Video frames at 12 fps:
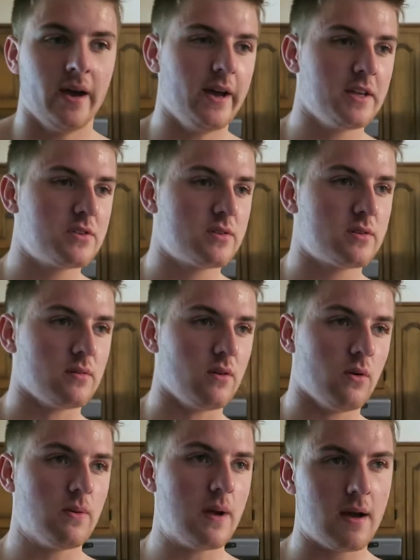It's
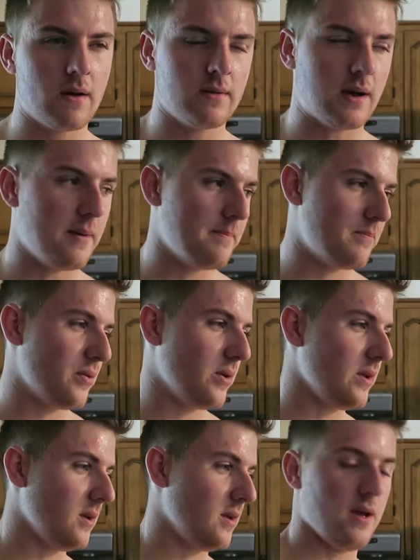around, I don't
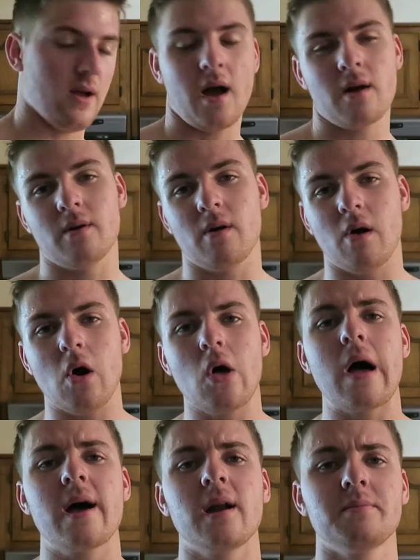know,
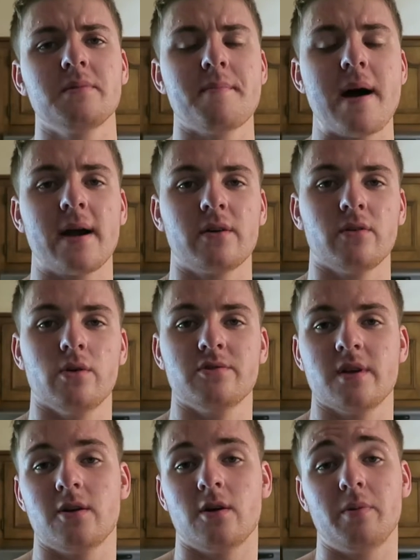I'll add up the
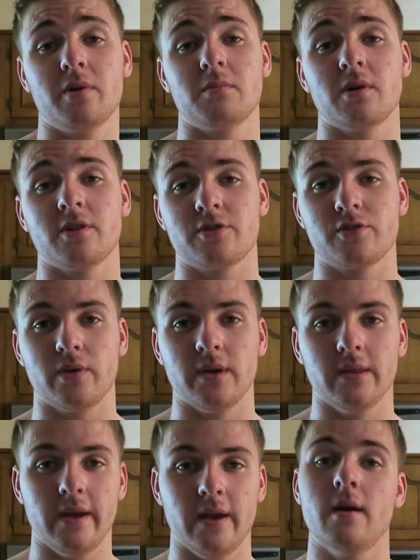macros and I'll put them on the
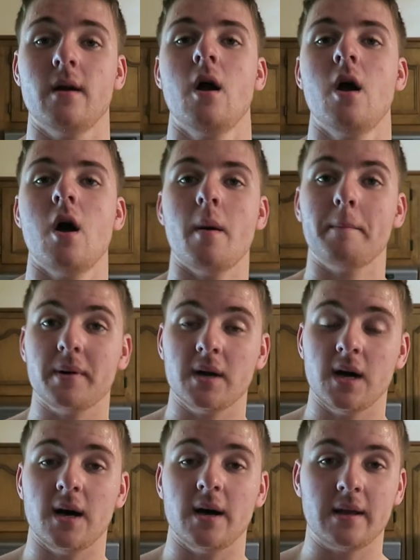screen later.
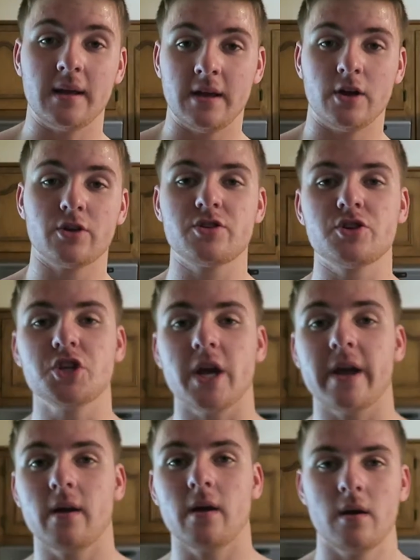But here's the
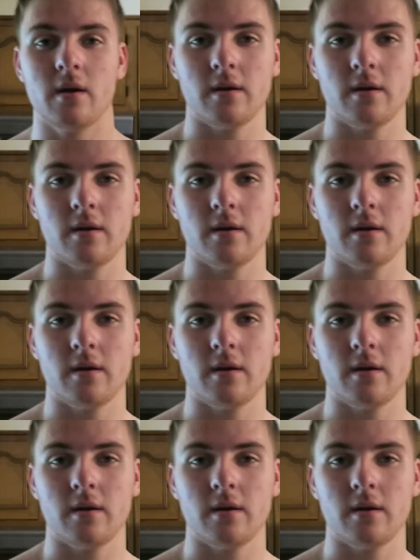shake.